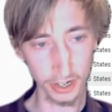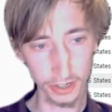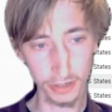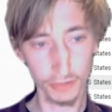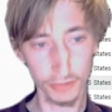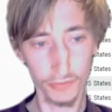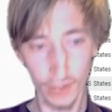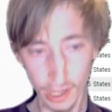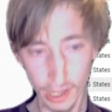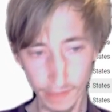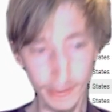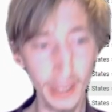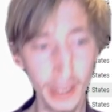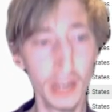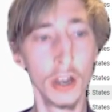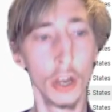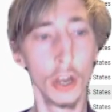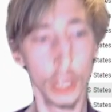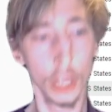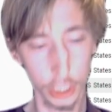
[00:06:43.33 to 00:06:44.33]
will be
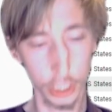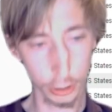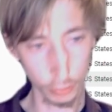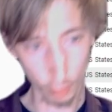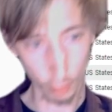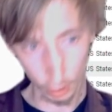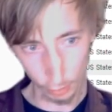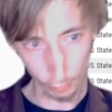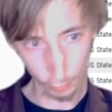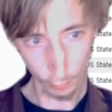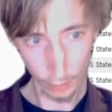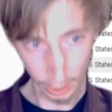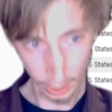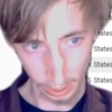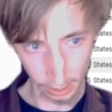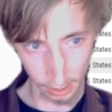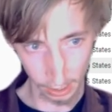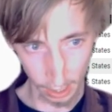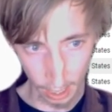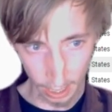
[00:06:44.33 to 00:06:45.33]
strong wind
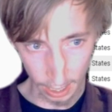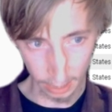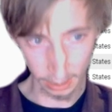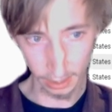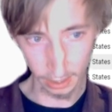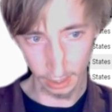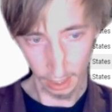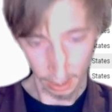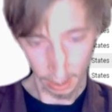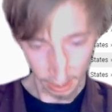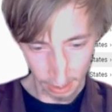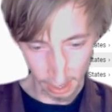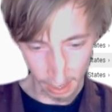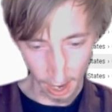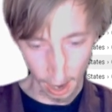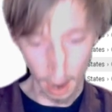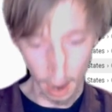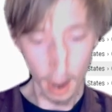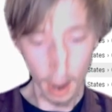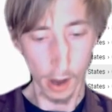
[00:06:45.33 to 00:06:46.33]
gusts in that
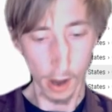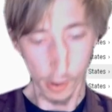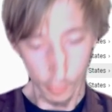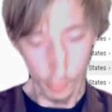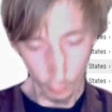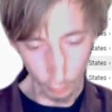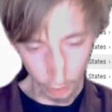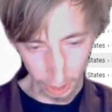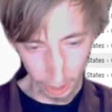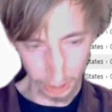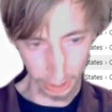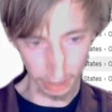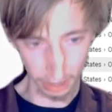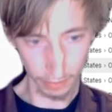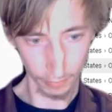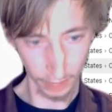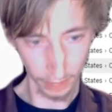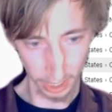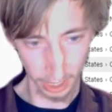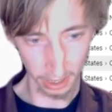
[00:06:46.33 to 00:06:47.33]
region. We
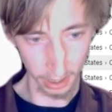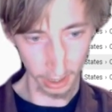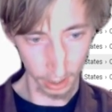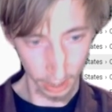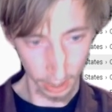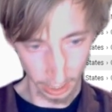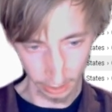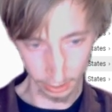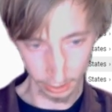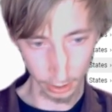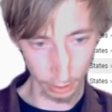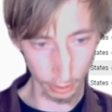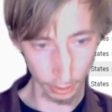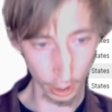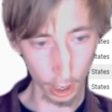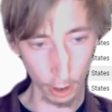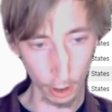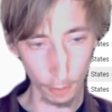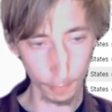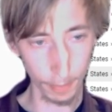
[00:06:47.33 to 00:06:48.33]
need to let you
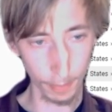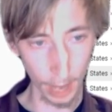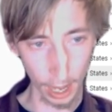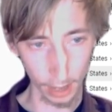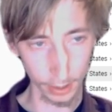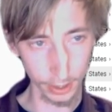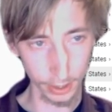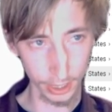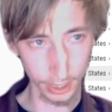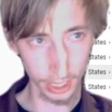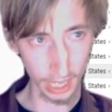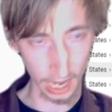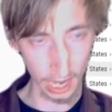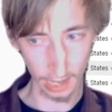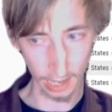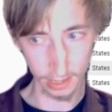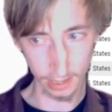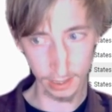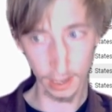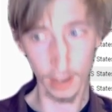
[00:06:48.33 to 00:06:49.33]
know about
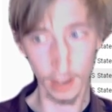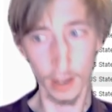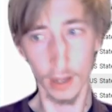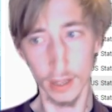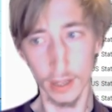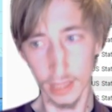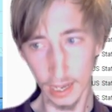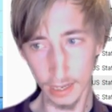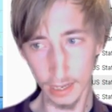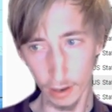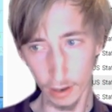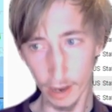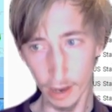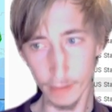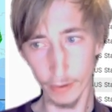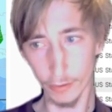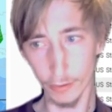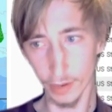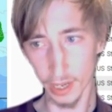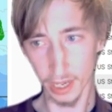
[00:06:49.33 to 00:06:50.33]
that. That's why I'm
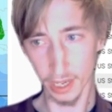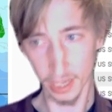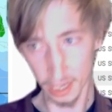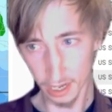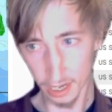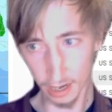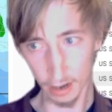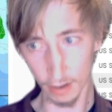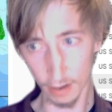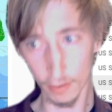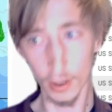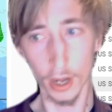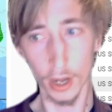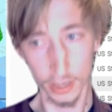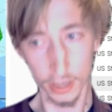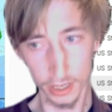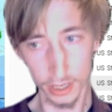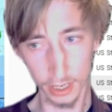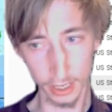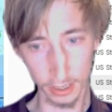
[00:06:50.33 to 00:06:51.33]
always here to,
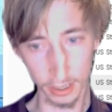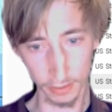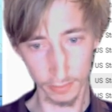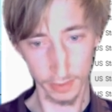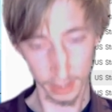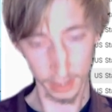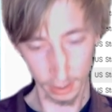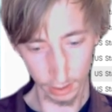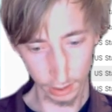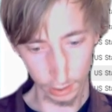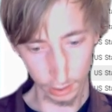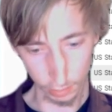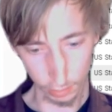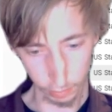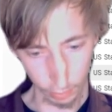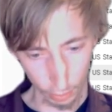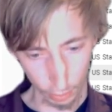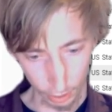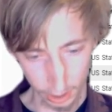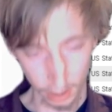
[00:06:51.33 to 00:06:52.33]
to
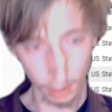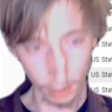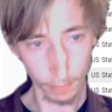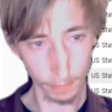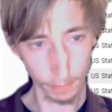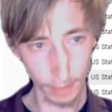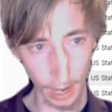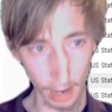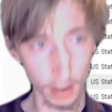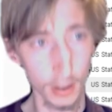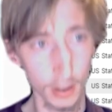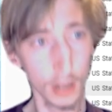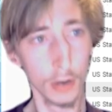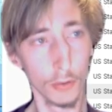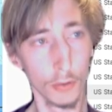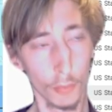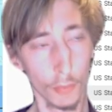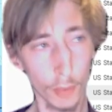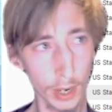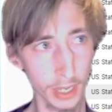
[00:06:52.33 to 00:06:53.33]
support about
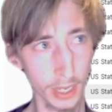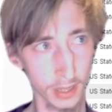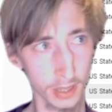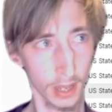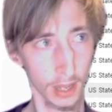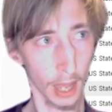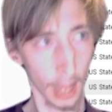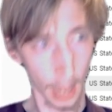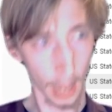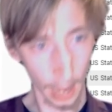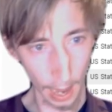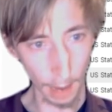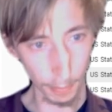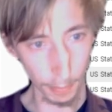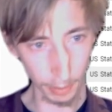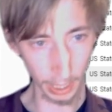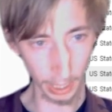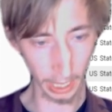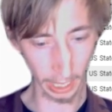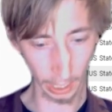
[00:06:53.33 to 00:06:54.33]
what is
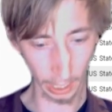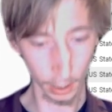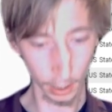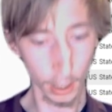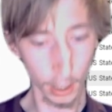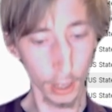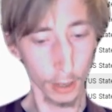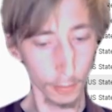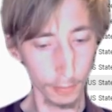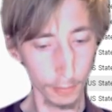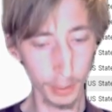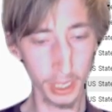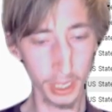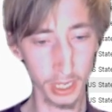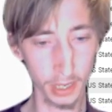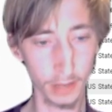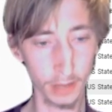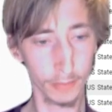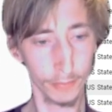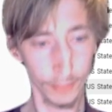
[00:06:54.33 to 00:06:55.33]
happening because
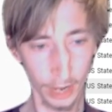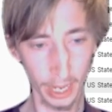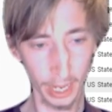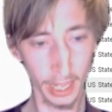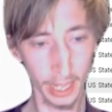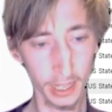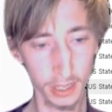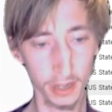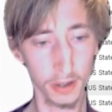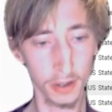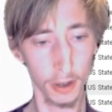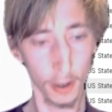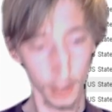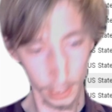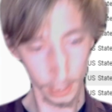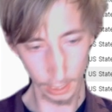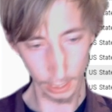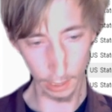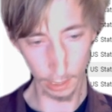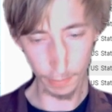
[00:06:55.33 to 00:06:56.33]
we need to
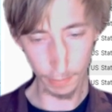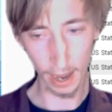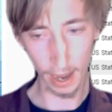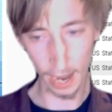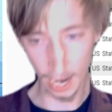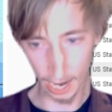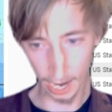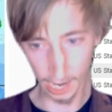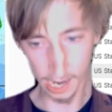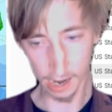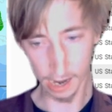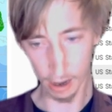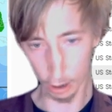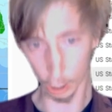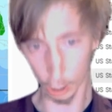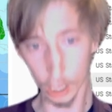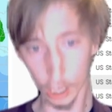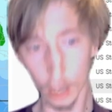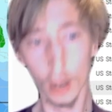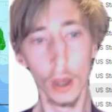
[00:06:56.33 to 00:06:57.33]
keep eye on
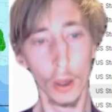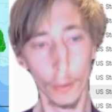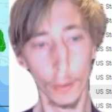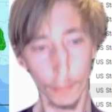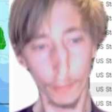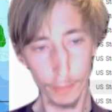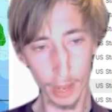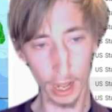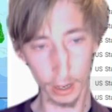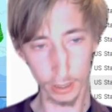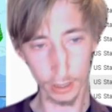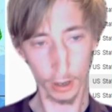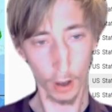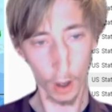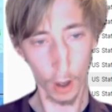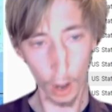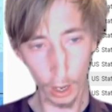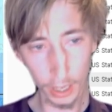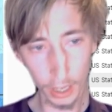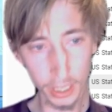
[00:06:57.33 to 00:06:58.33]
about
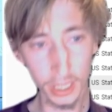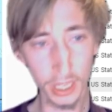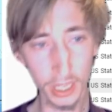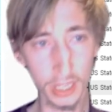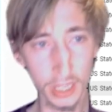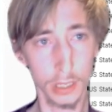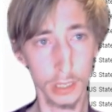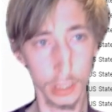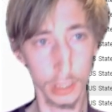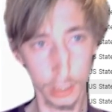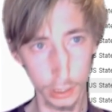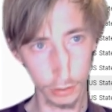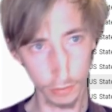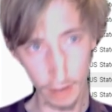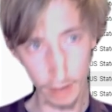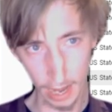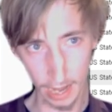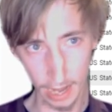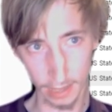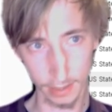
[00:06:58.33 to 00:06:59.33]
all of these
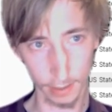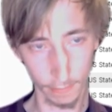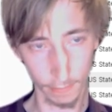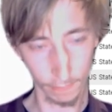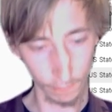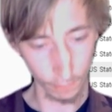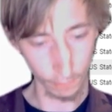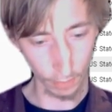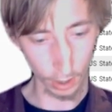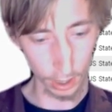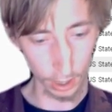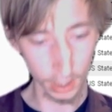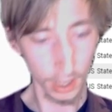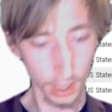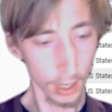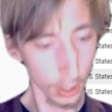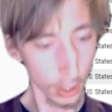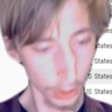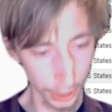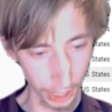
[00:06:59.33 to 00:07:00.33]
threats for
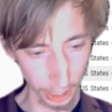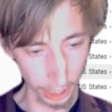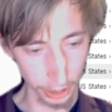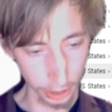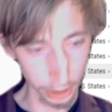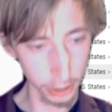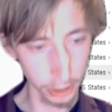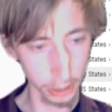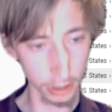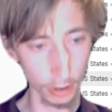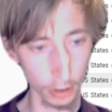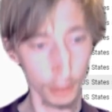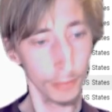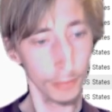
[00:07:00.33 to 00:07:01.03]
thunderstorm